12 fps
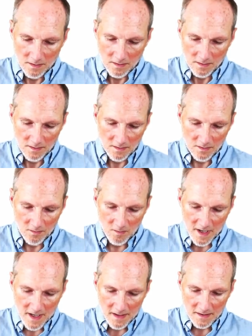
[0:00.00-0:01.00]
So the
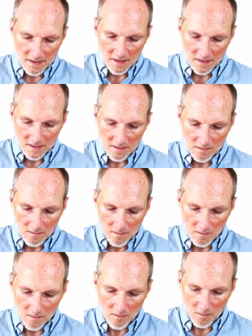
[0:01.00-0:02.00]
rise is
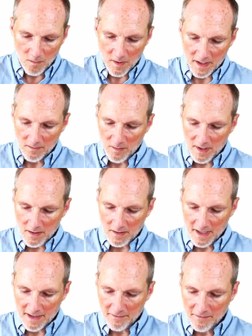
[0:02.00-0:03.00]
what? Well,
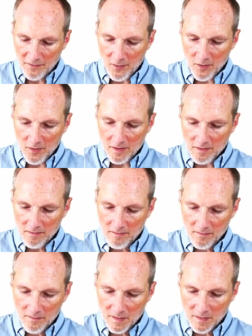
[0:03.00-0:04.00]
at 4,
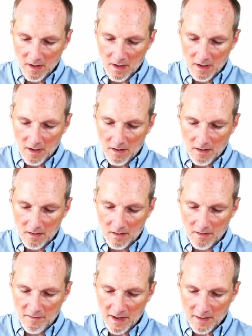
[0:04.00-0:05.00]
the
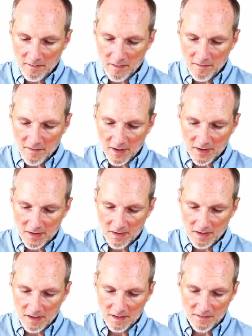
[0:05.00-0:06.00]
value of the function
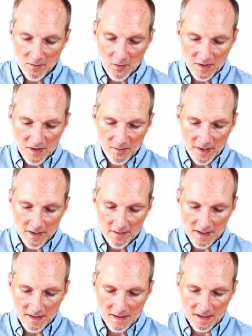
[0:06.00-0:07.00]
is 4 squared,
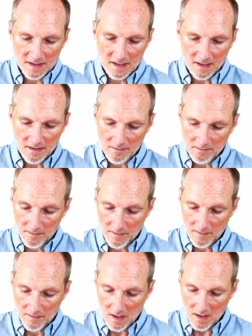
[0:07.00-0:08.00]
that's 16.
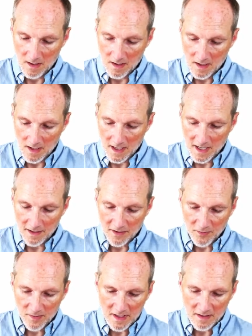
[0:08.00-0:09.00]
At
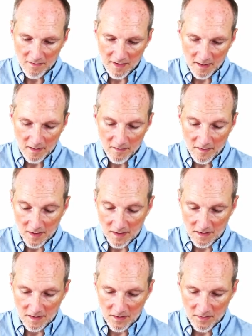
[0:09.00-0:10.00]
3, the value of the function
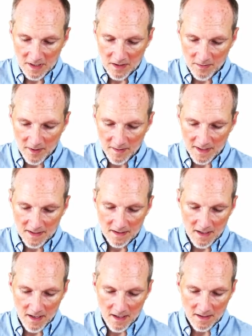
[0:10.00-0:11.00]
is 3 squared, that's
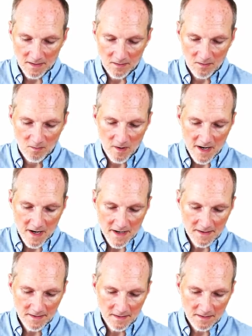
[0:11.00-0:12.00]
9. So the
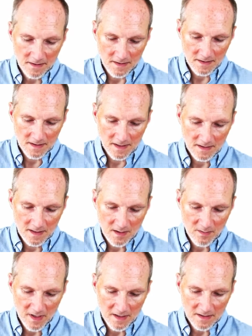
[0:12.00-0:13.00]
rise is 16
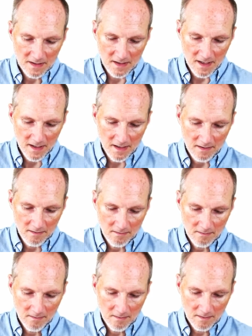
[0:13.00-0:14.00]
minus 9,
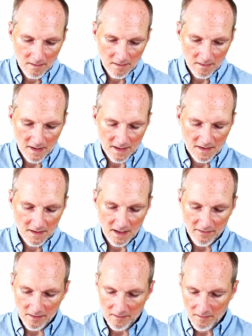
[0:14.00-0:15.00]
that's
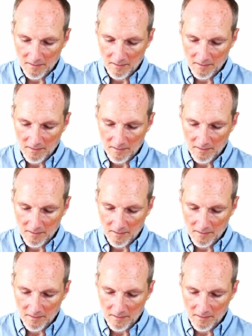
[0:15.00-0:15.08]
7.